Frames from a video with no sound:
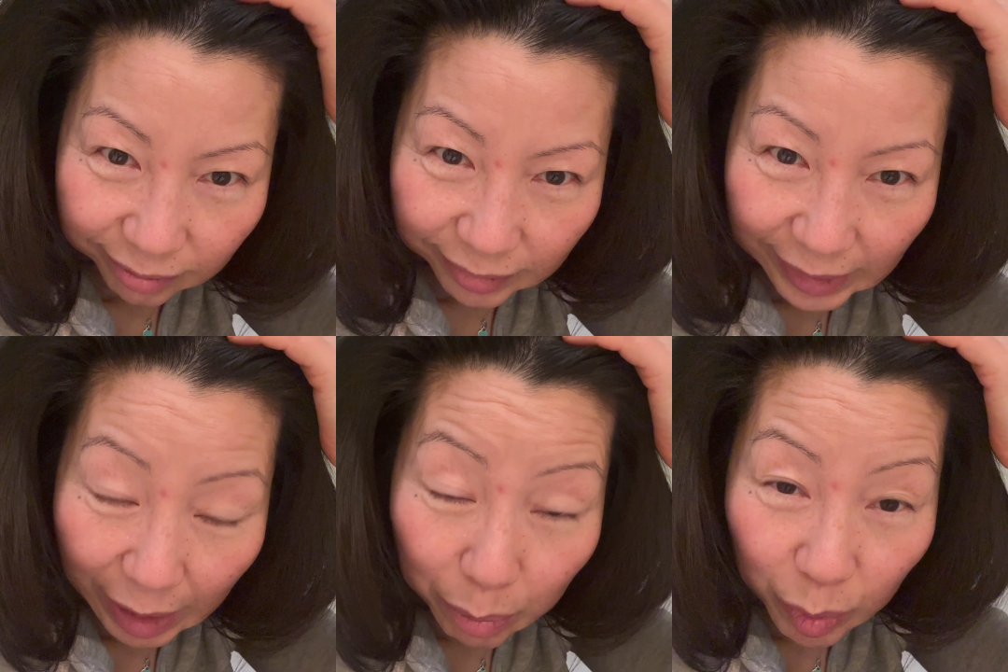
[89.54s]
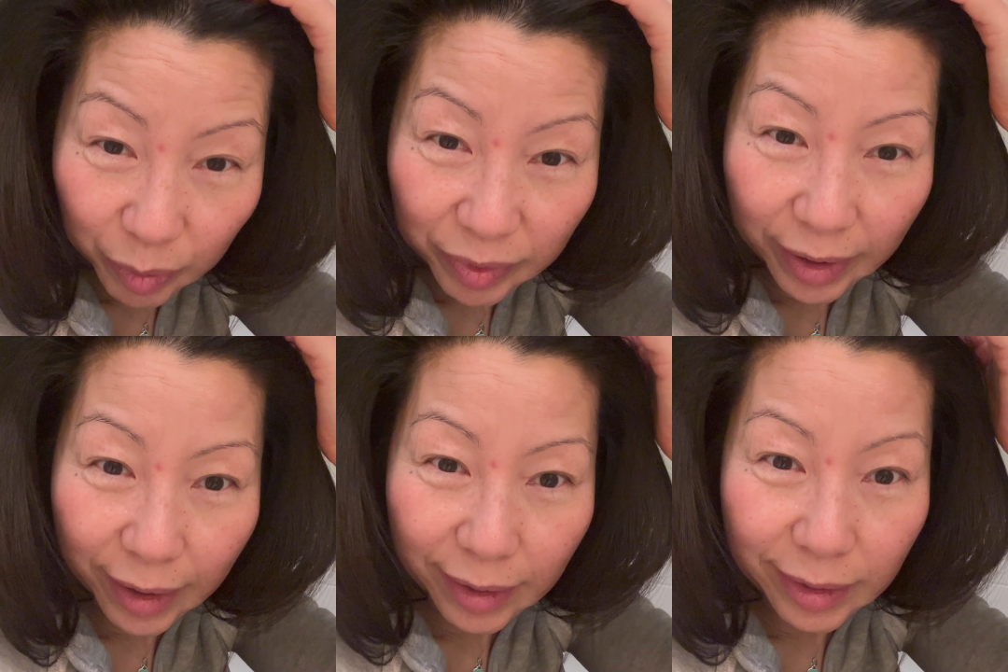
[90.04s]
top of the
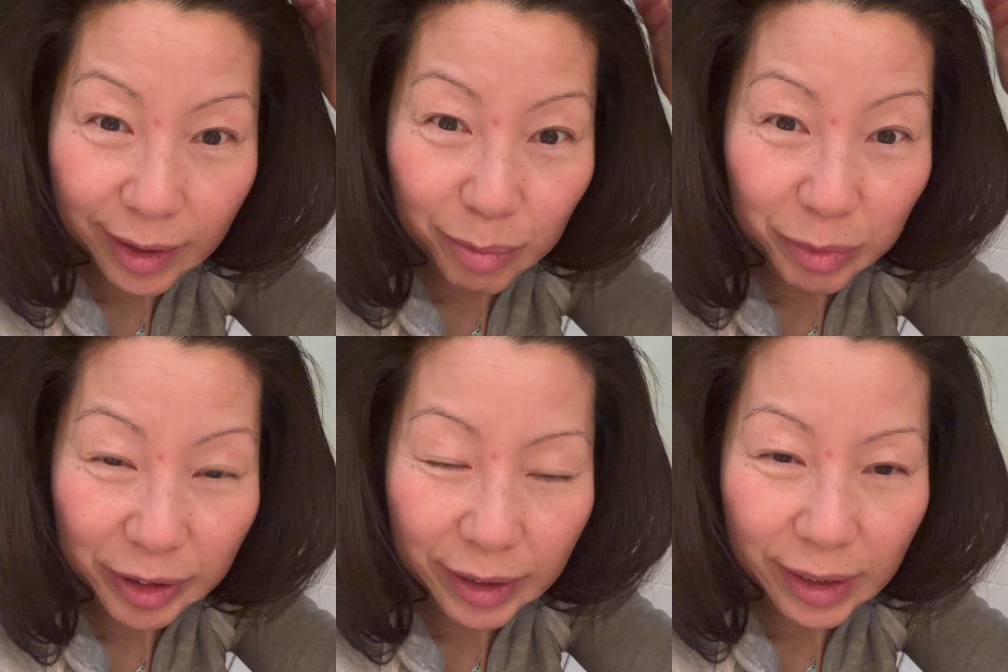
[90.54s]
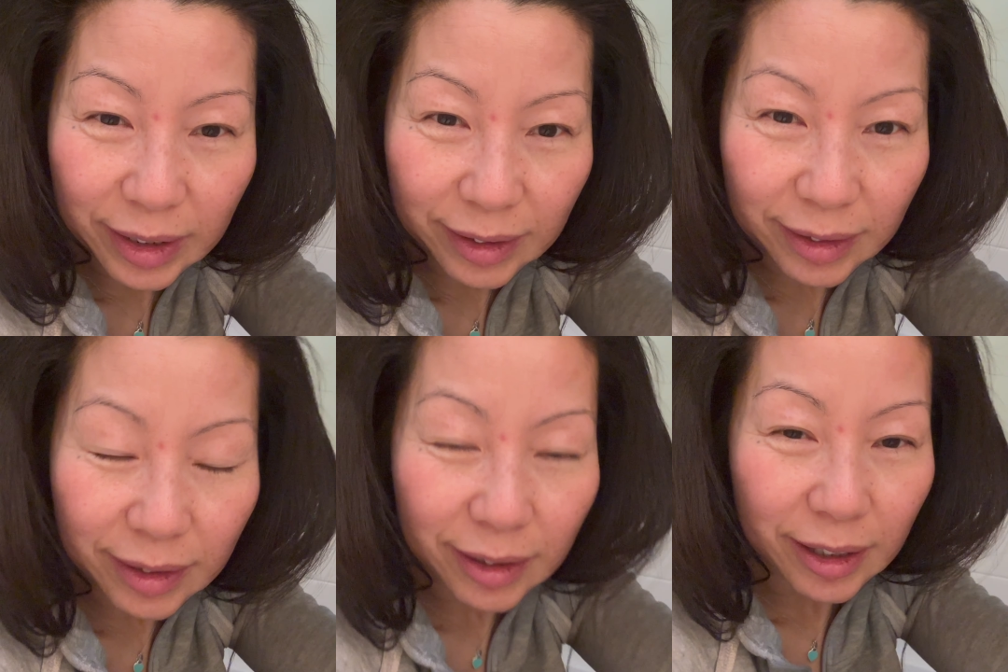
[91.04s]
head bleeding
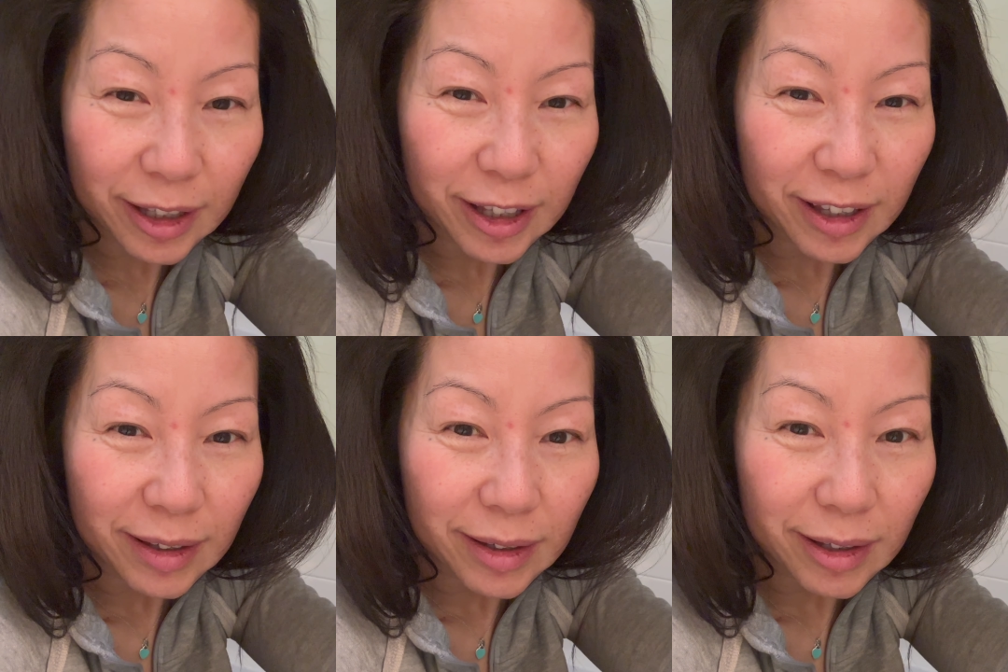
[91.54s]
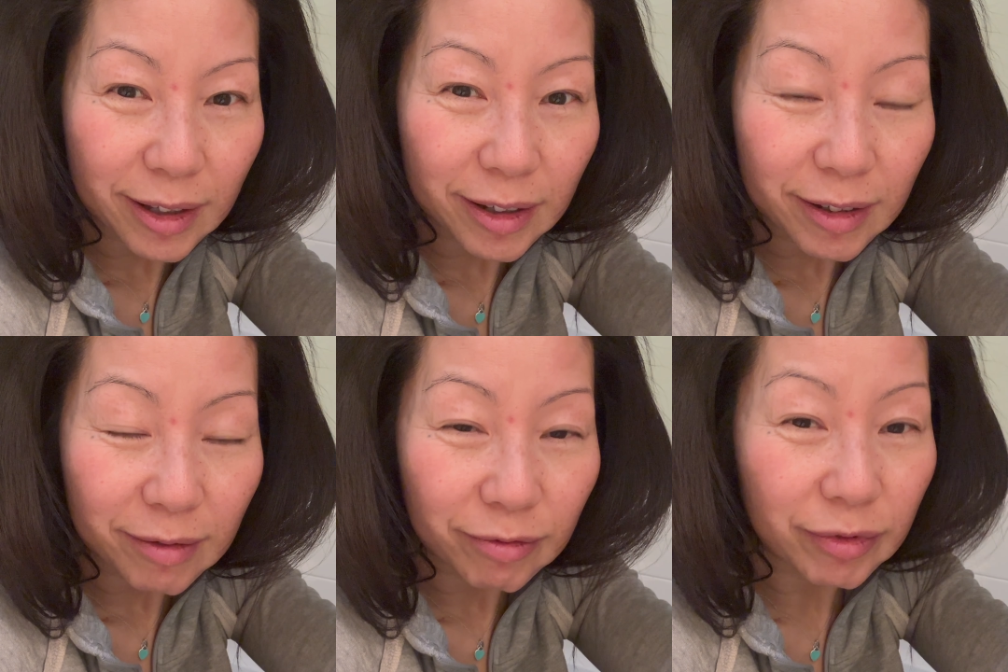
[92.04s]

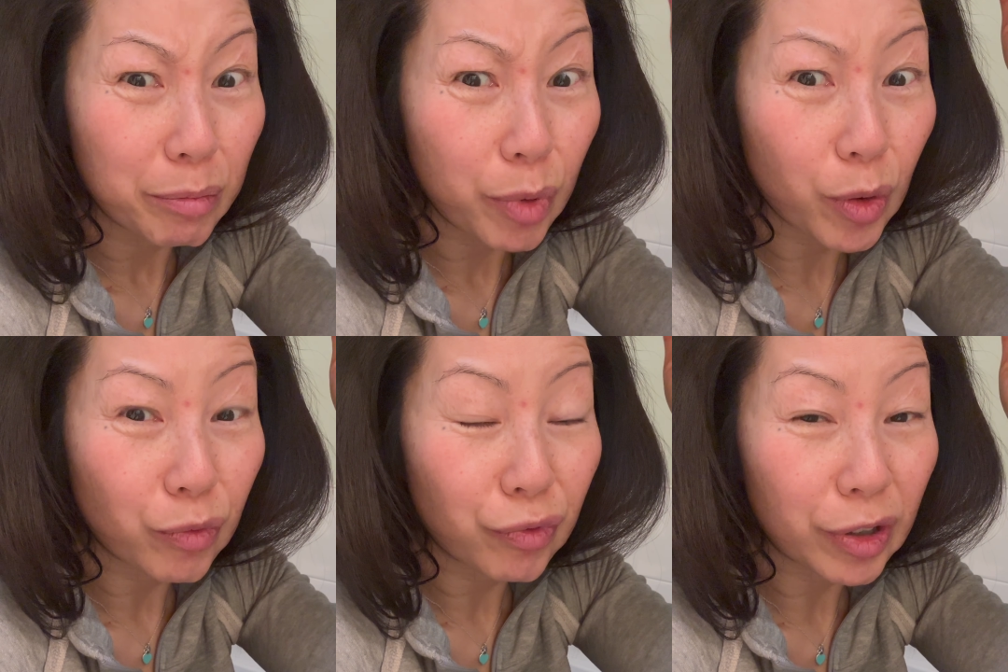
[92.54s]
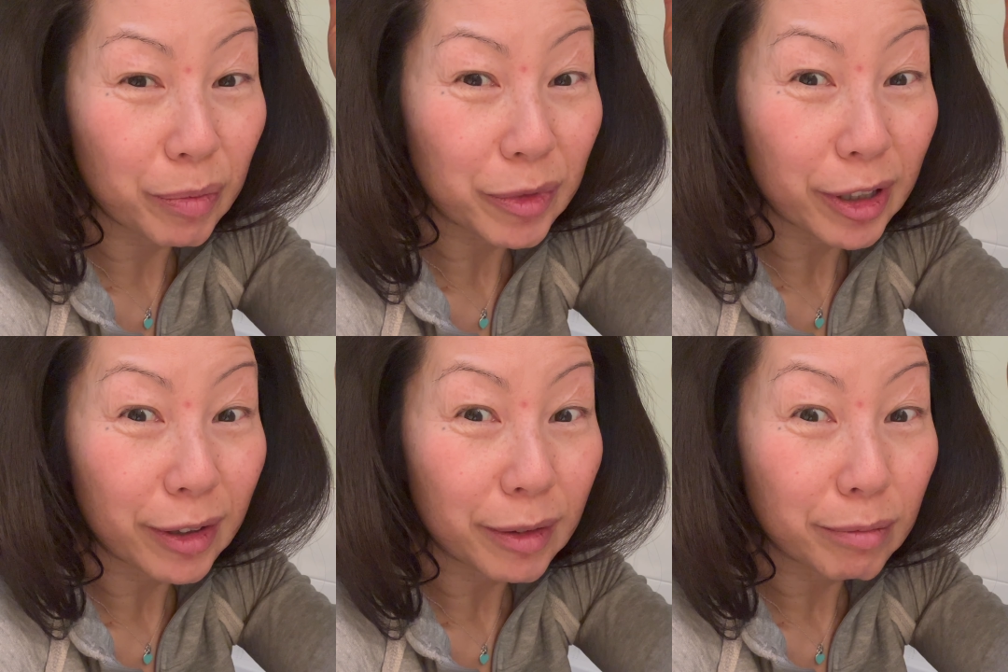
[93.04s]
from, from
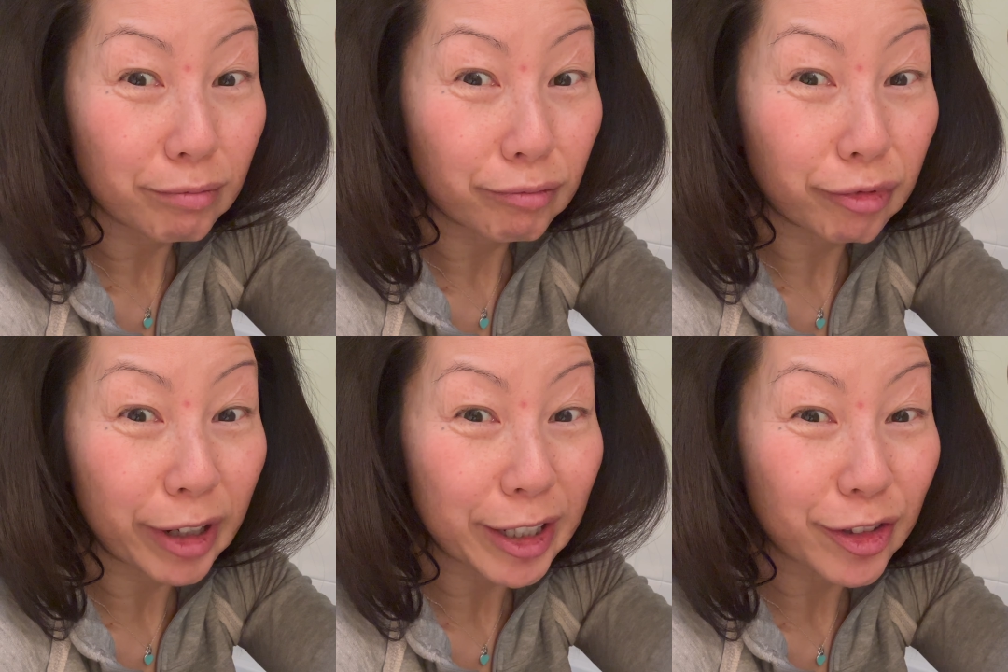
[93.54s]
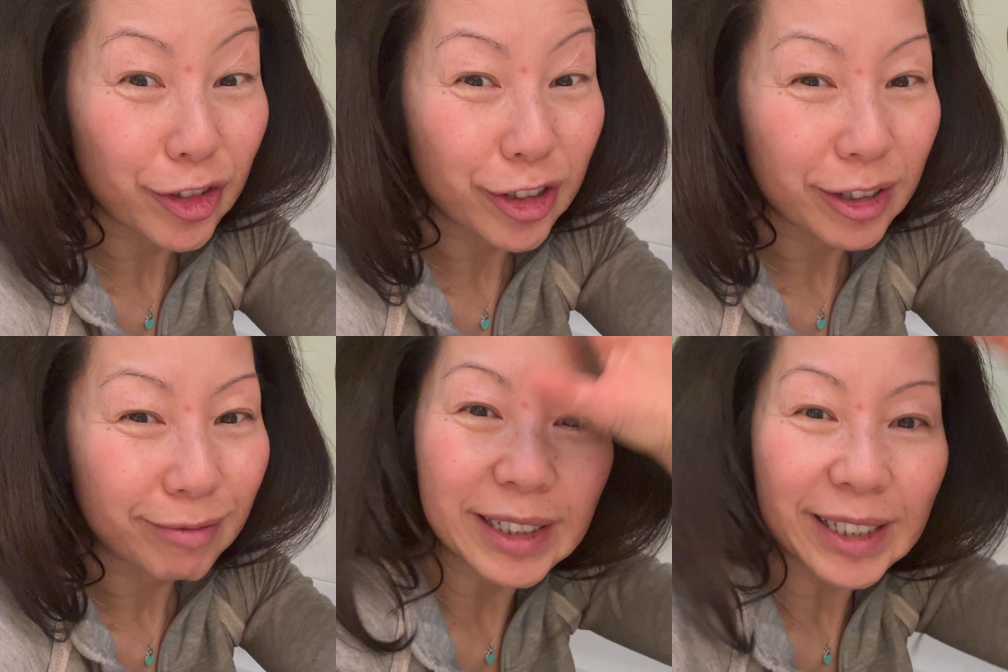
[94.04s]
the
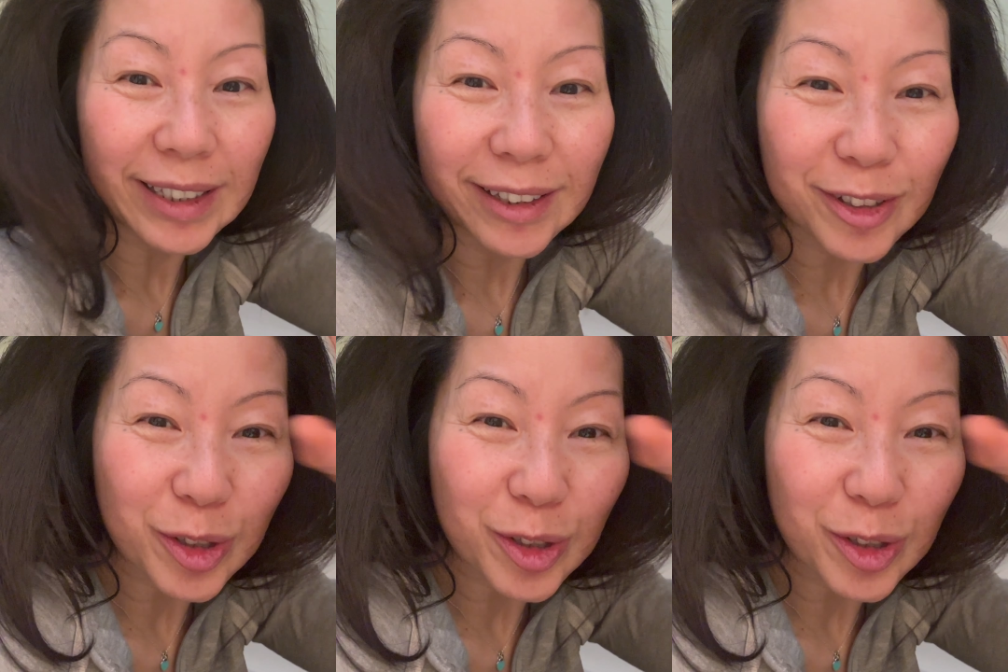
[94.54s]
branch in the